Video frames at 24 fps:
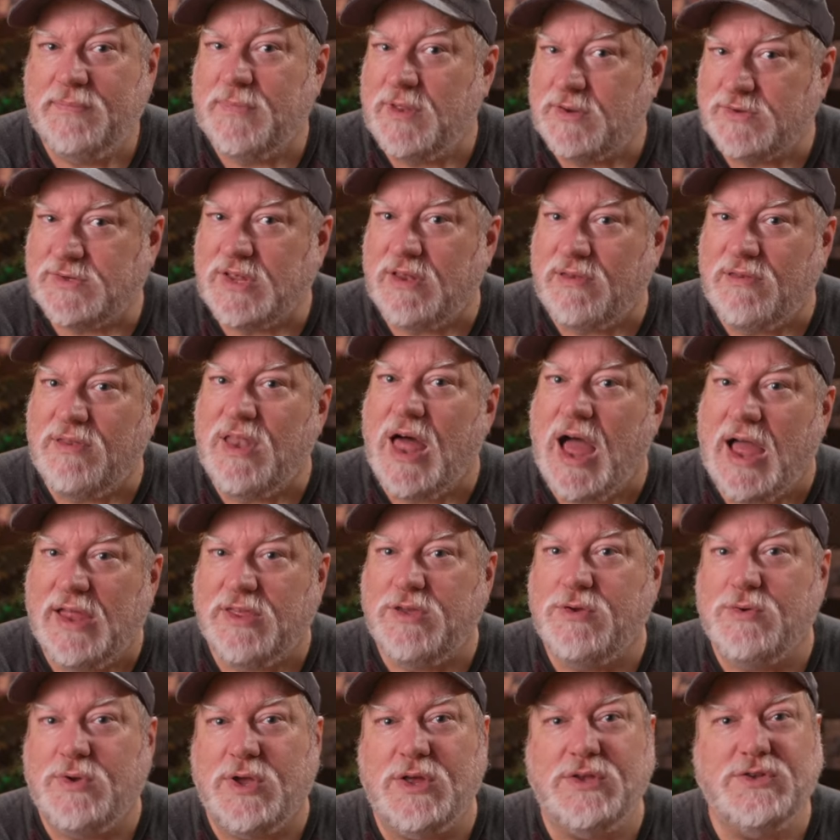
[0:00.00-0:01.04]
There's a lot
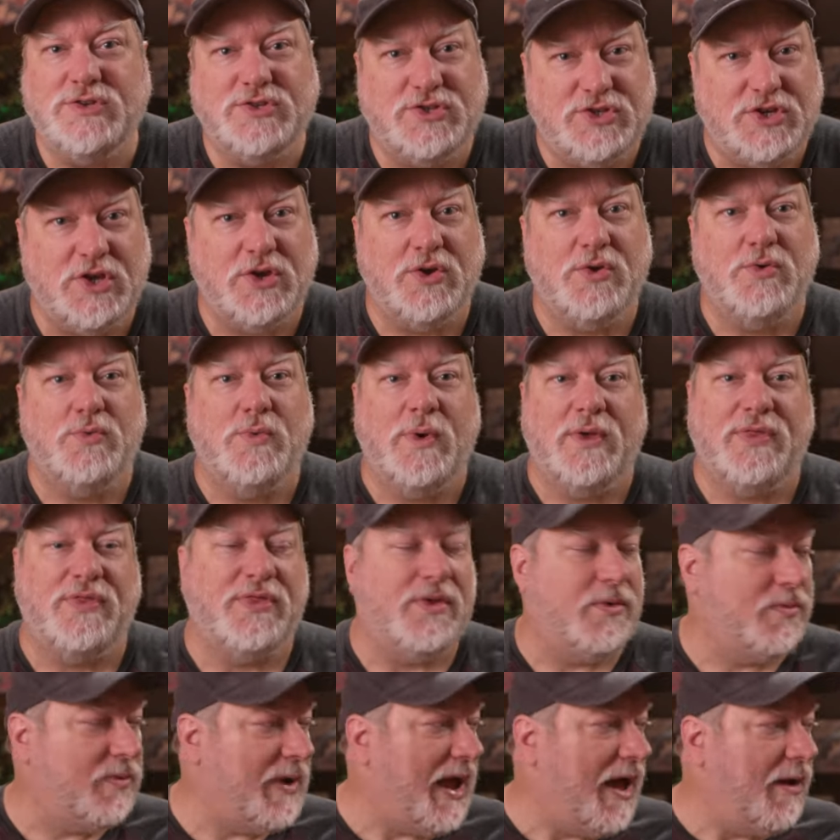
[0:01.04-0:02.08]
you can do with
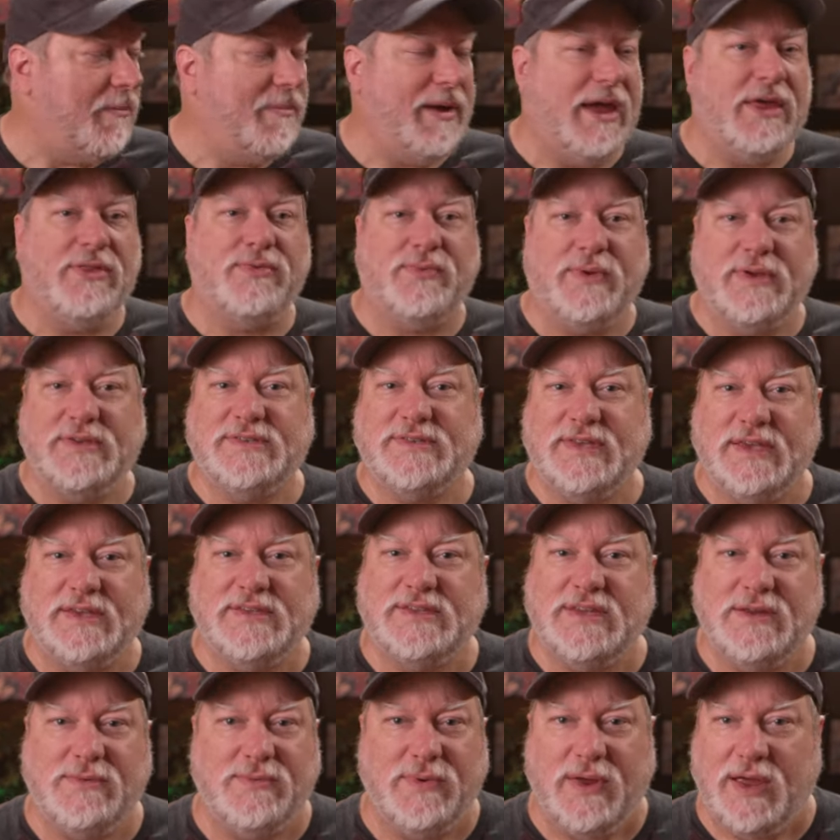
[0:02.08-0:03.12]
the Raubay
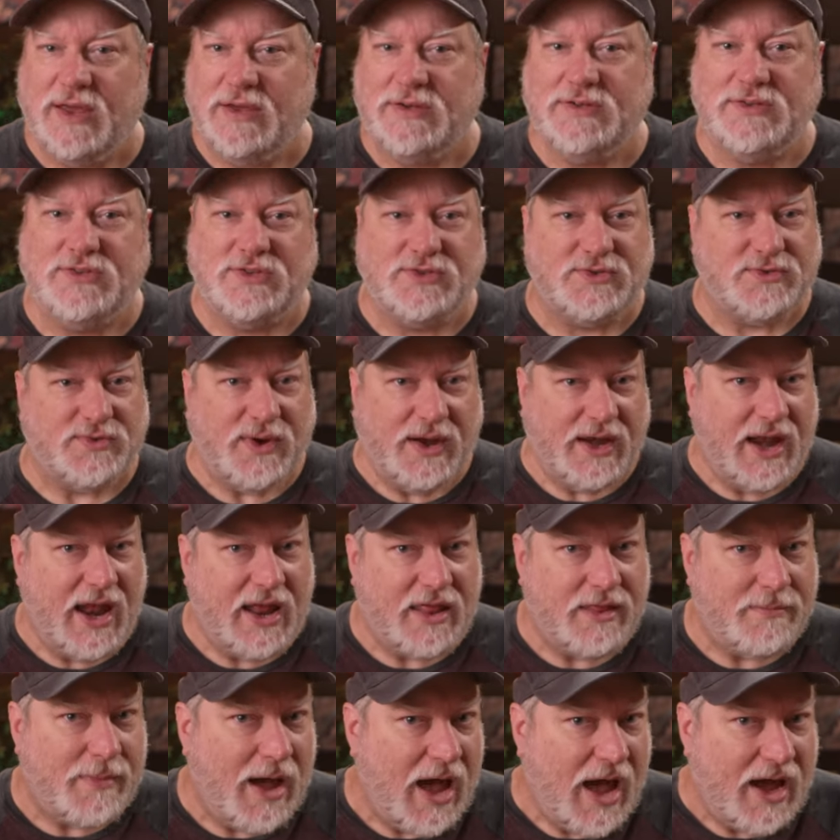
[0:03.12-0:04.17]
360 rig straight out
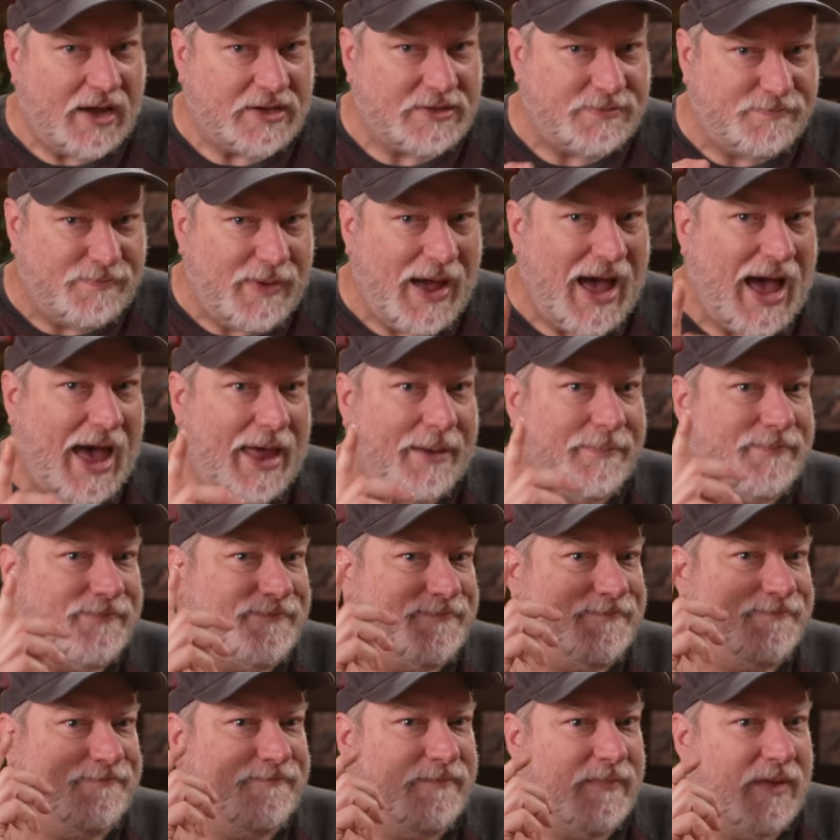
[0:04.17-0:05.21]
of the box, but
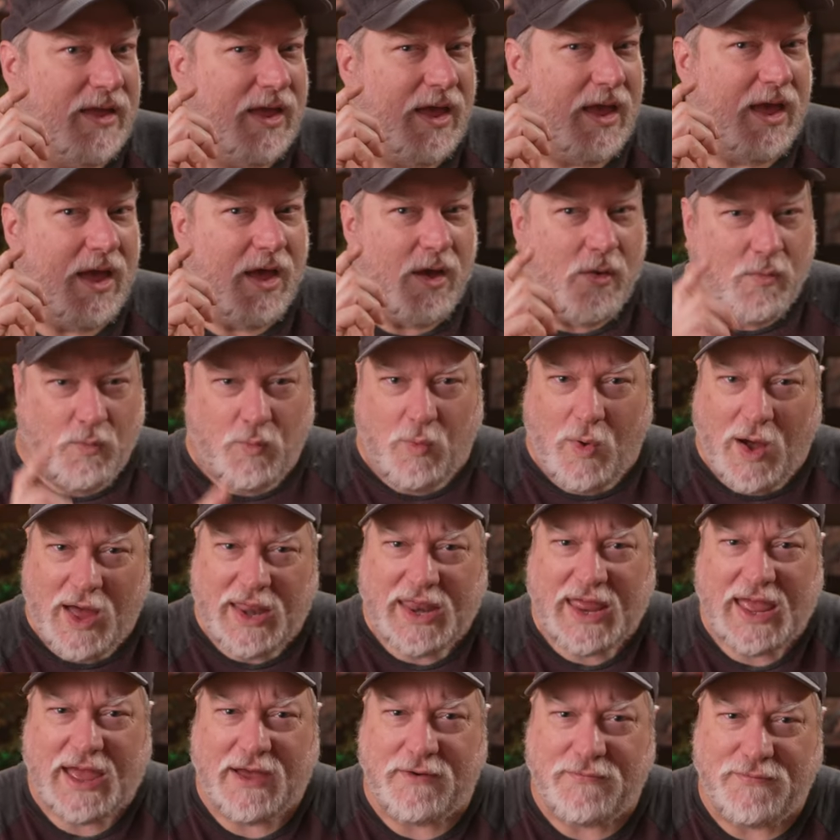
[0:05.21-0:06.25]

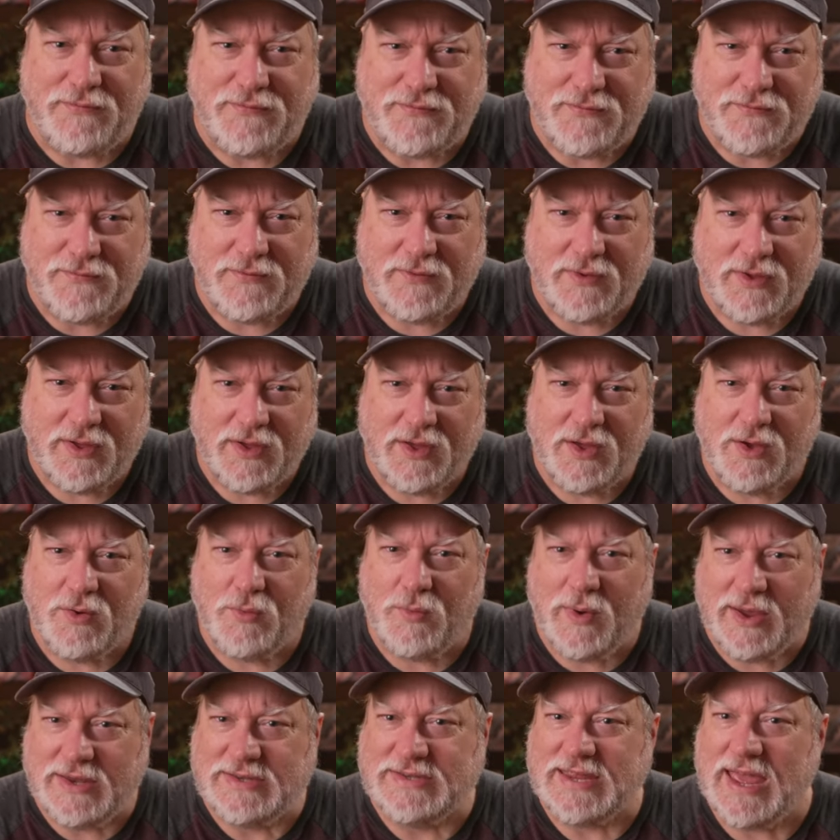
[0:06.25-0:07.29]
what if
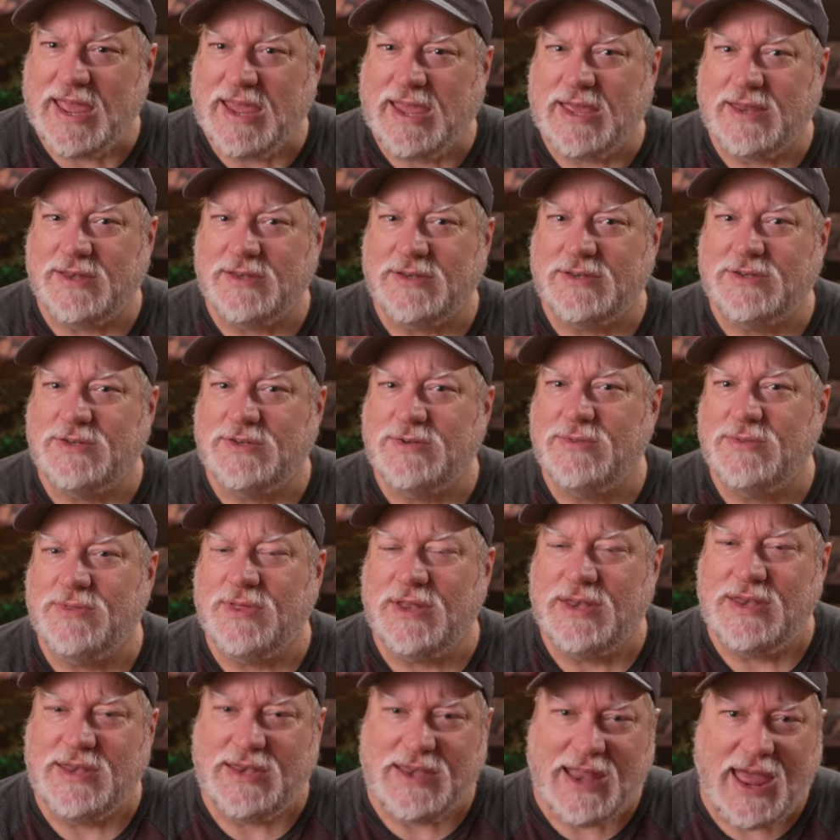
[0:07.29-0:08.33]
we take it to the
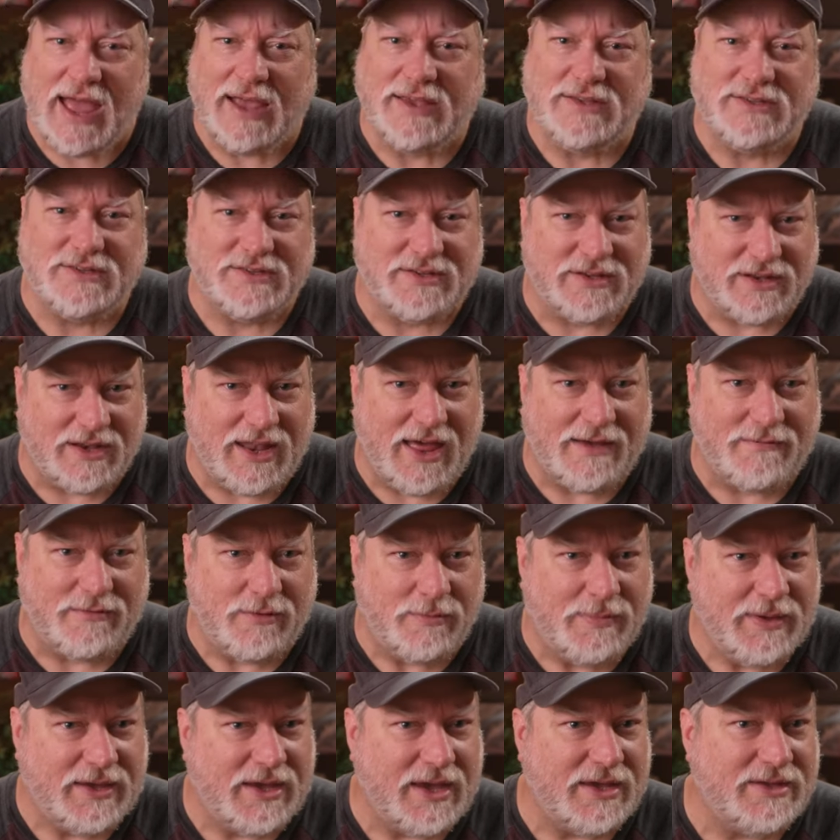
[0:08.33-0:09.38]
next level?
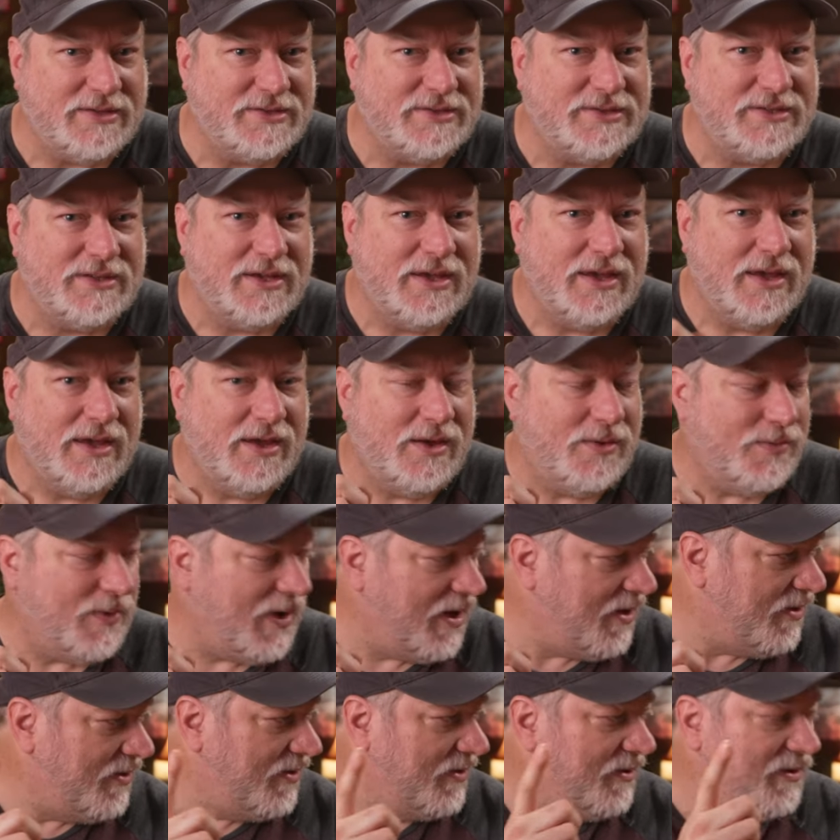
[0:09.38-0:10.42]
Because,
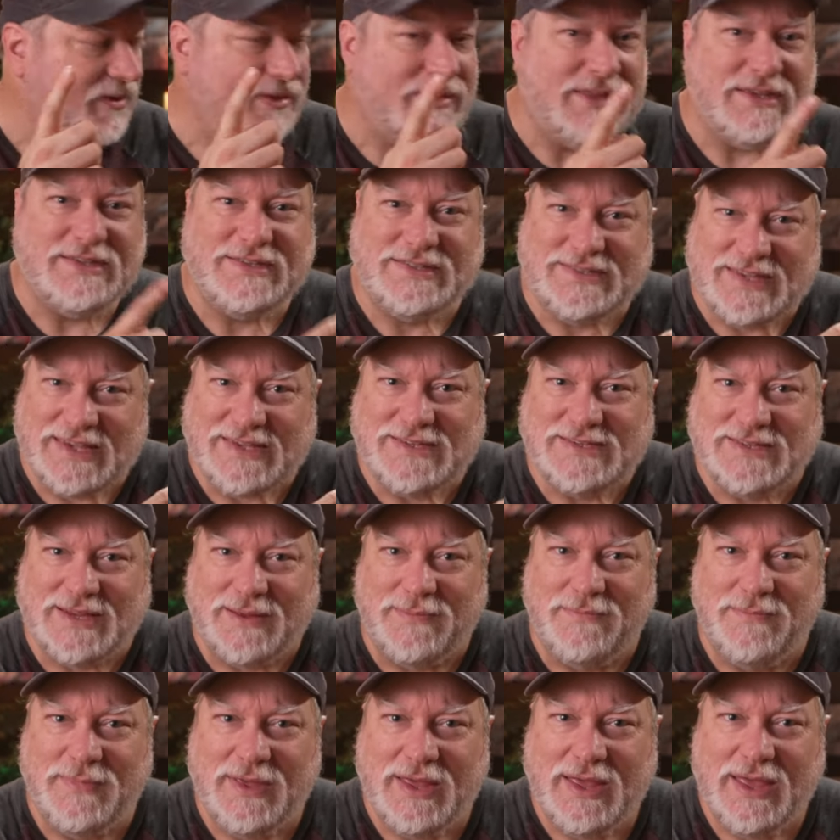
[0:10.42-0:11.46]
well, the
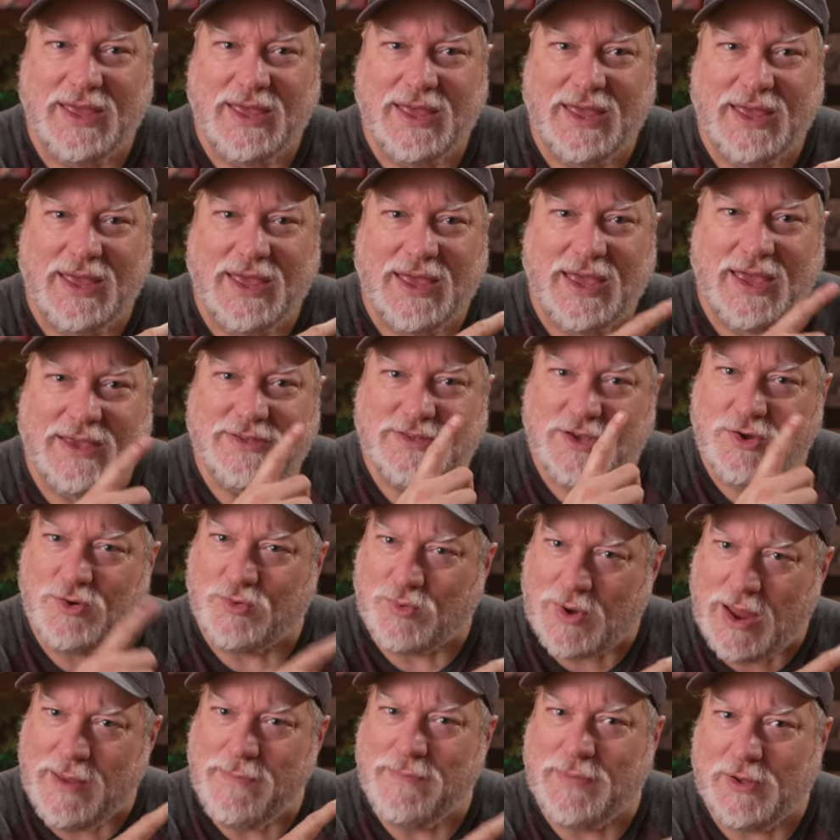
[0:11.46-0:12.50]
system is a
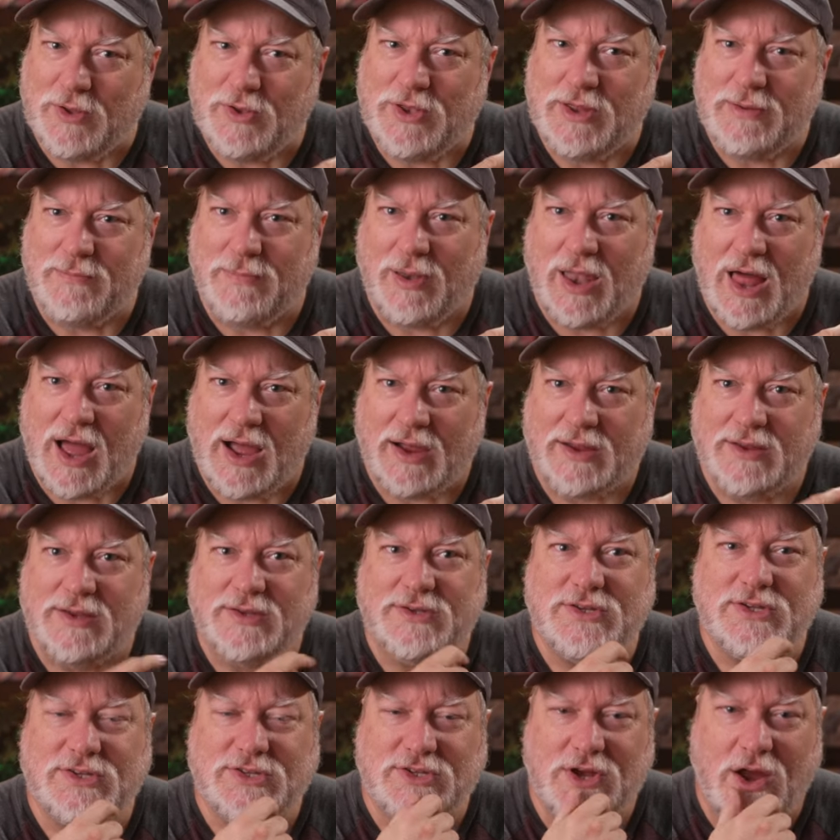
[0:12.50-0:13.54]
great building block
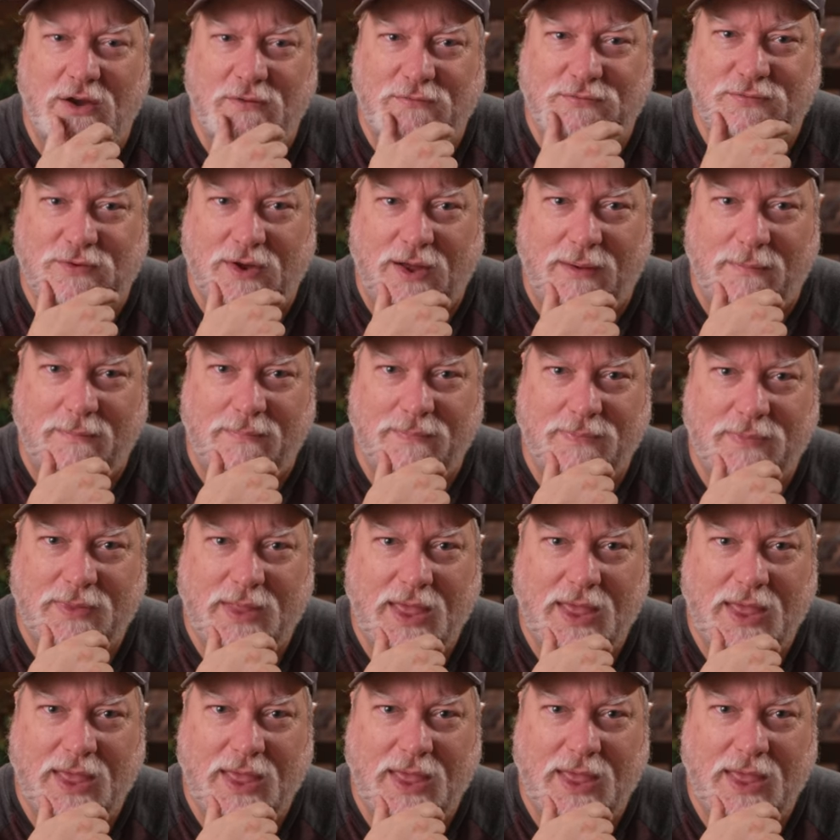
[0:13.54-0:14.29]
to start from.